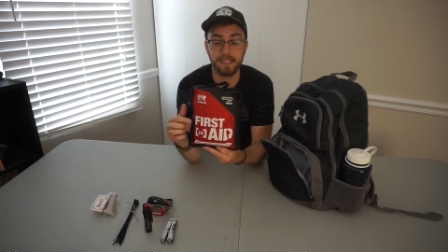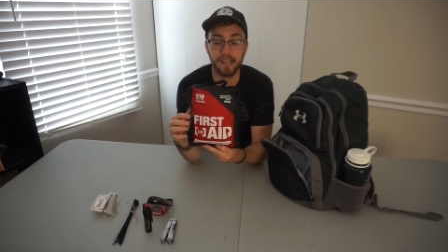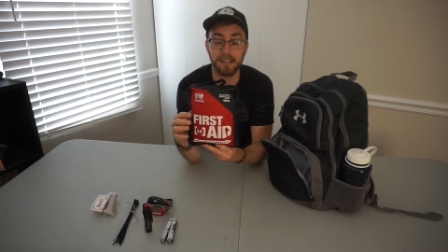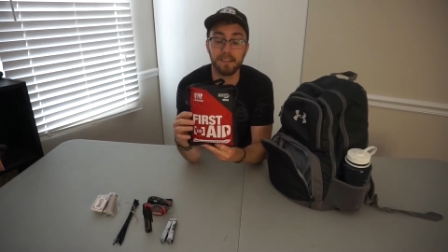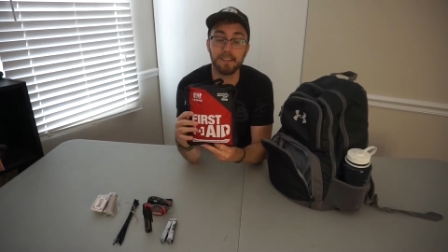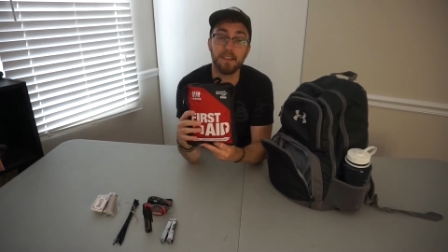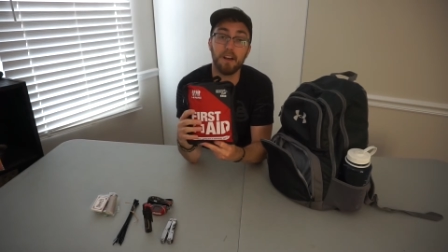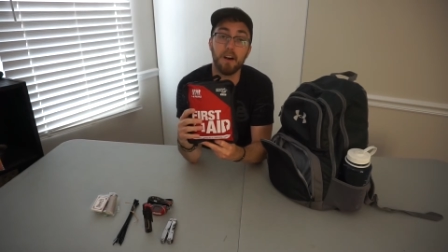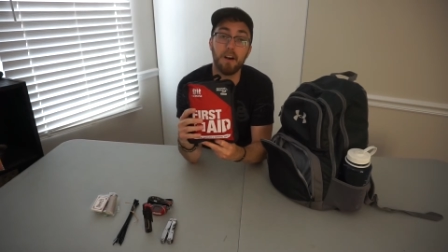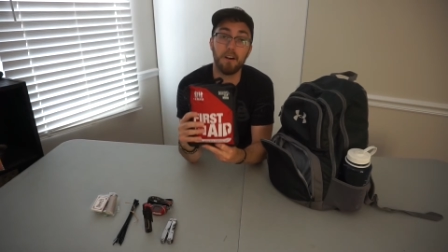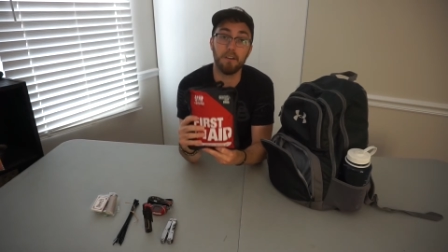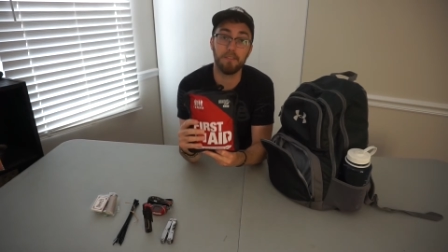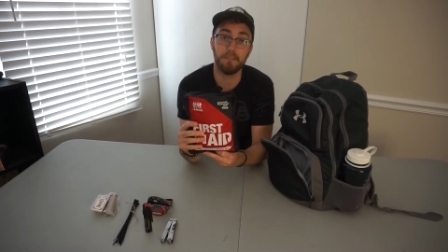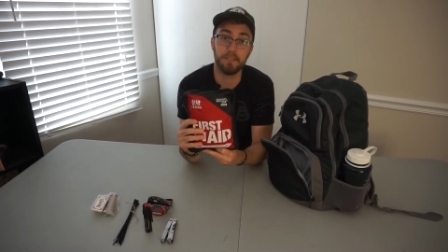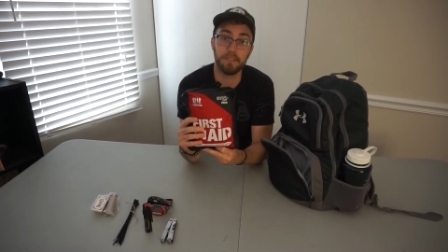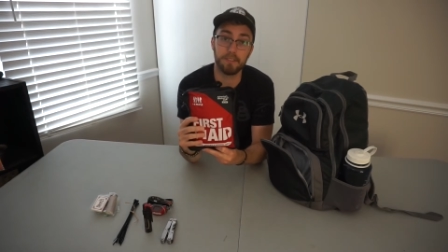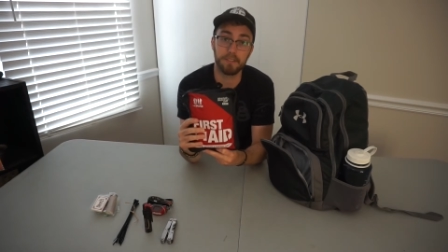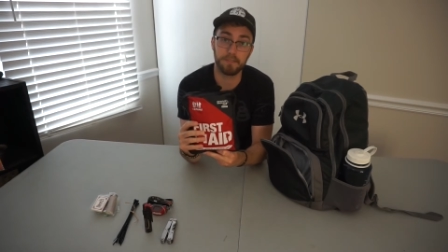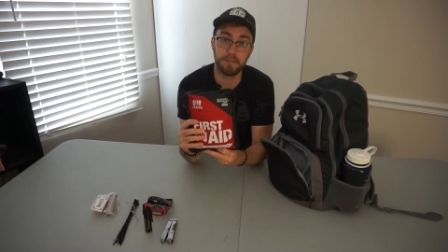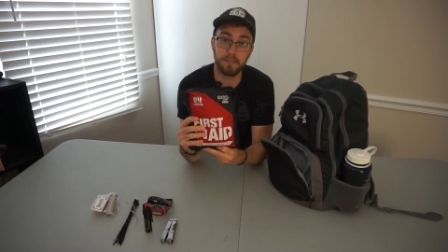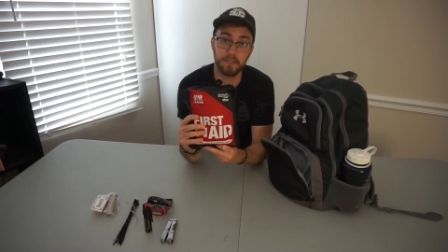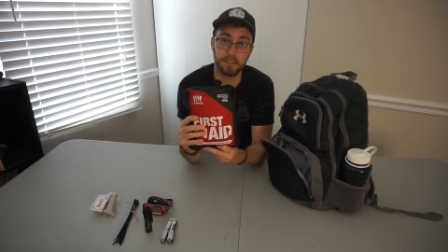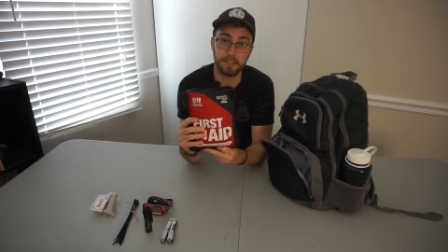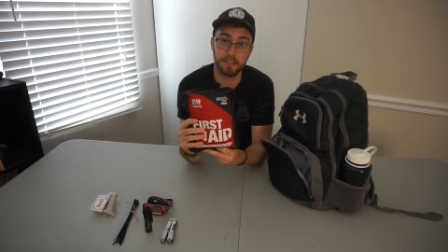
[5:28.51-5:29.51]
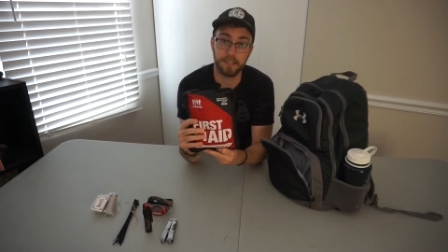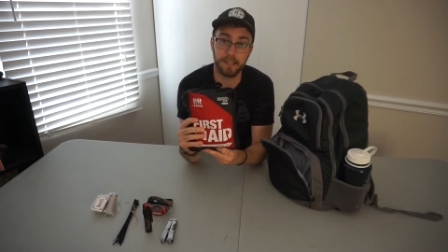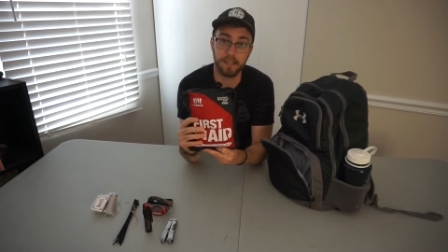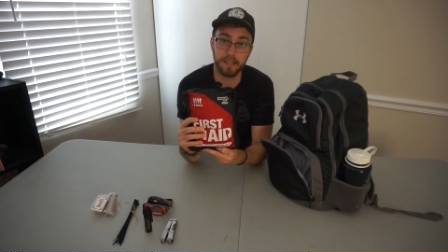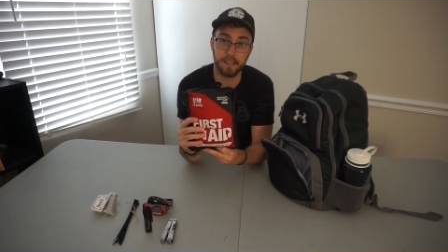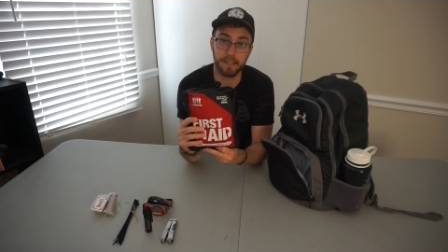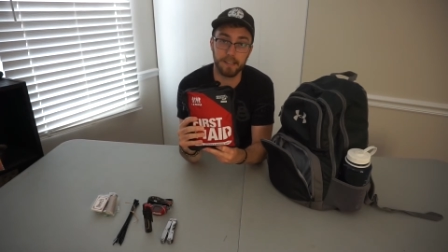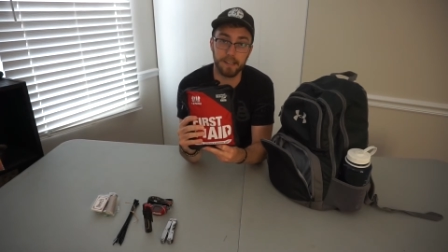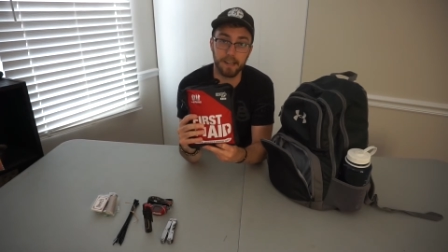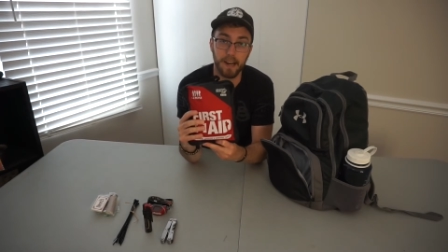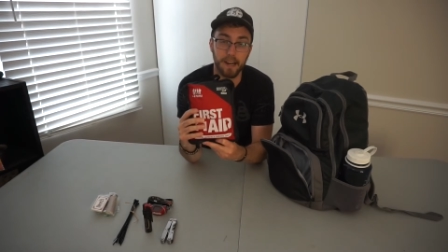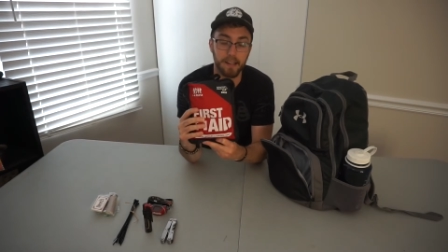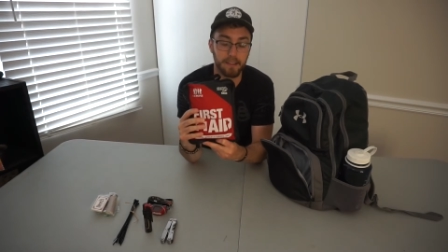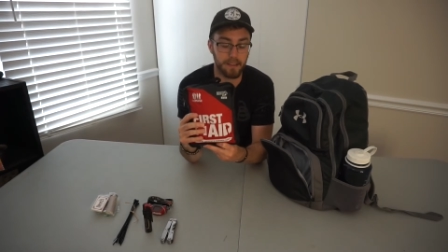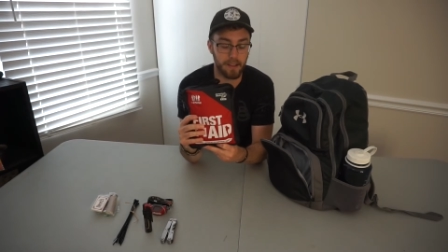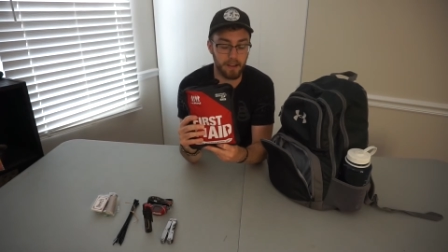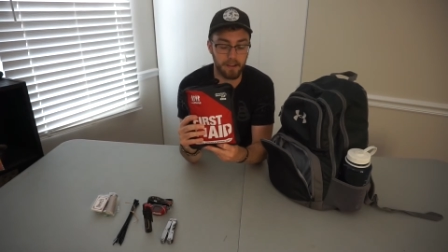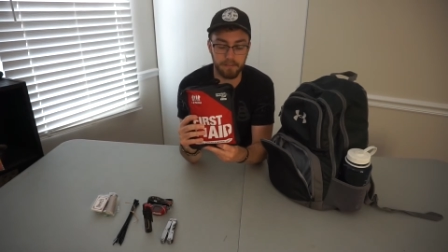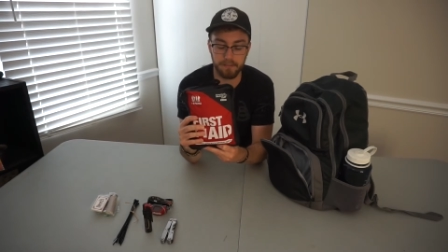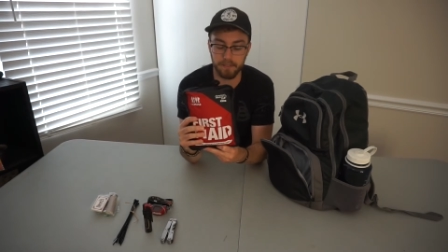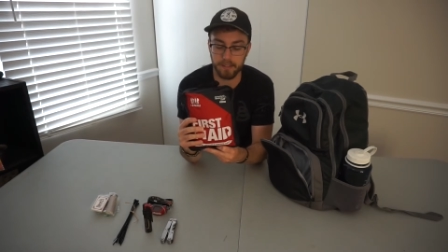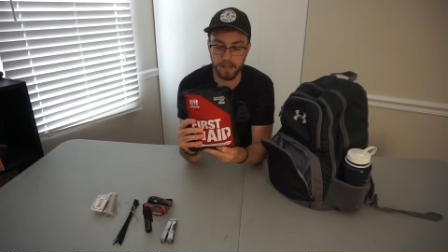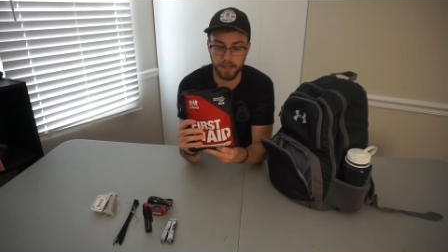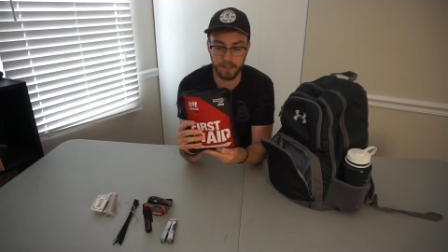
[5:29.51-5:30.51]
I love this first aid kit. I
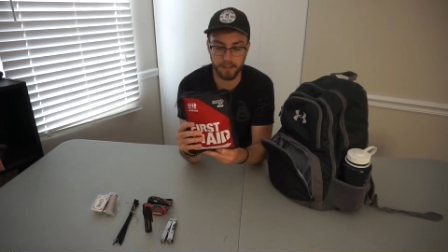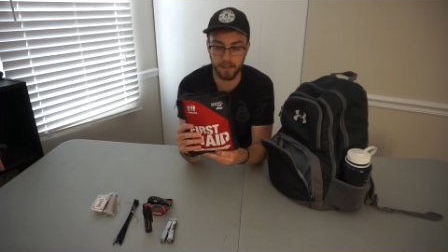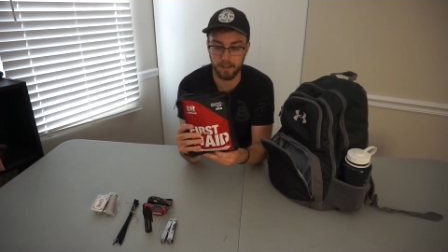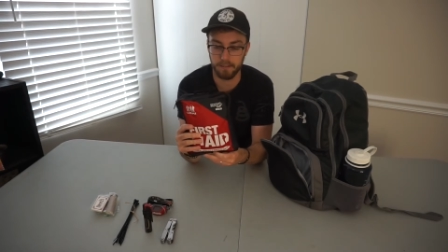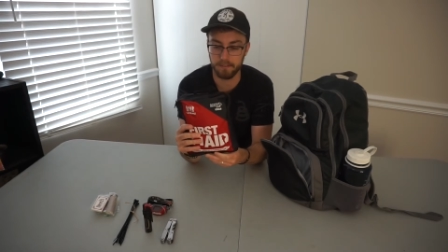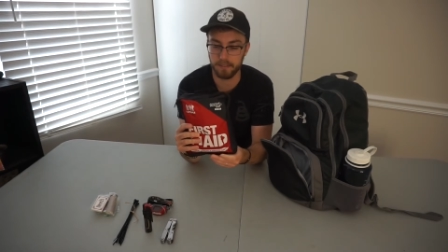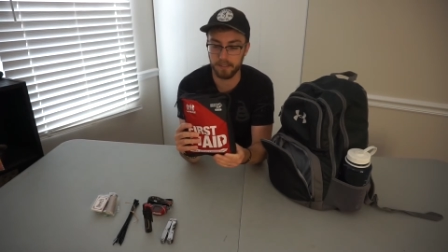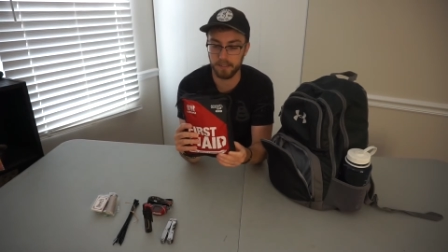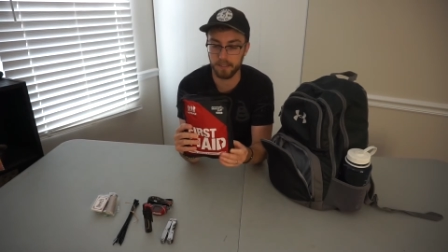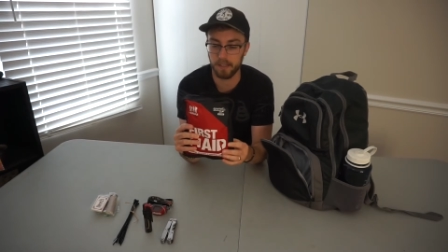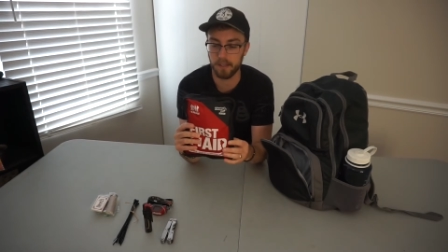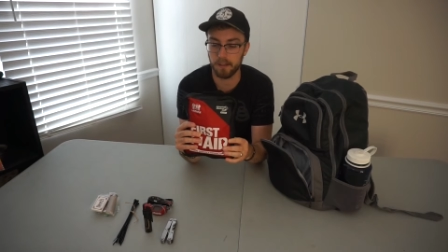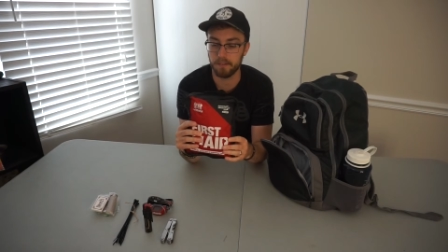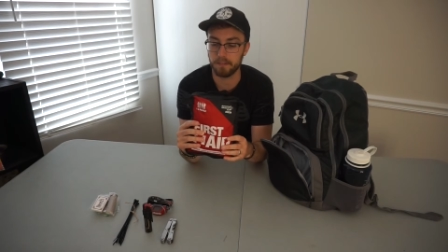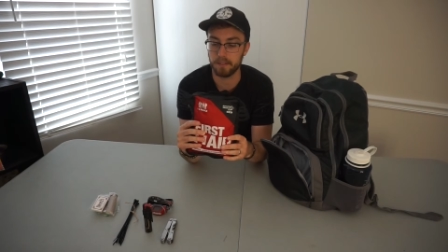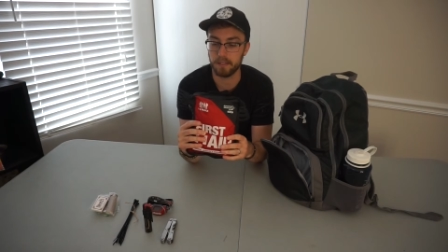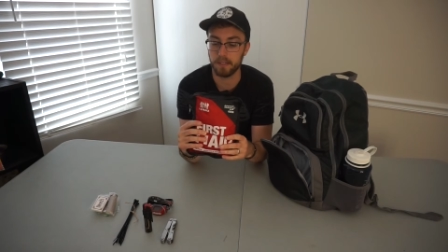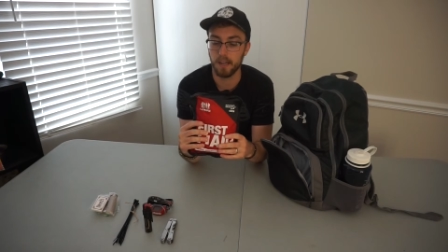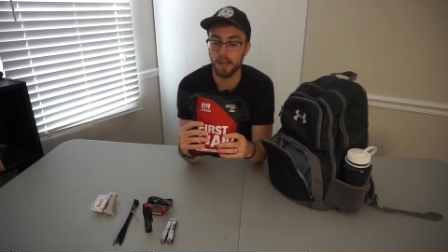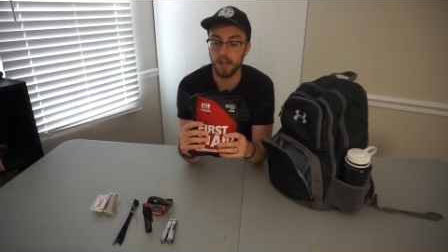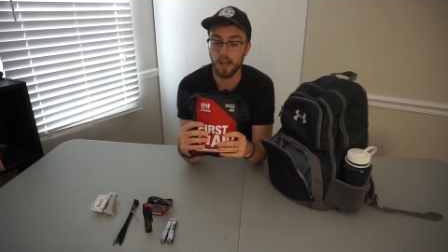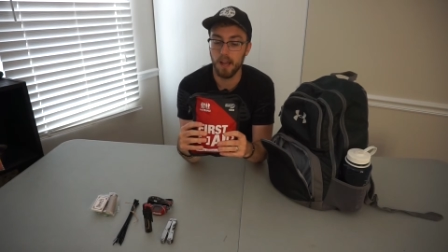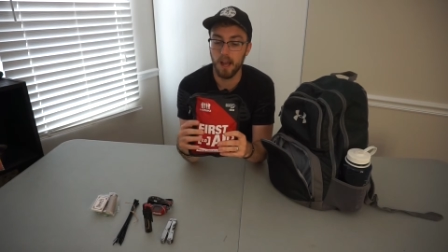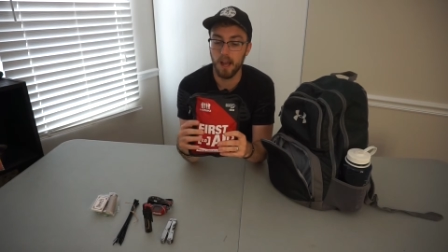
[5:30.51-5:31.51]
love it, I love it, I love it.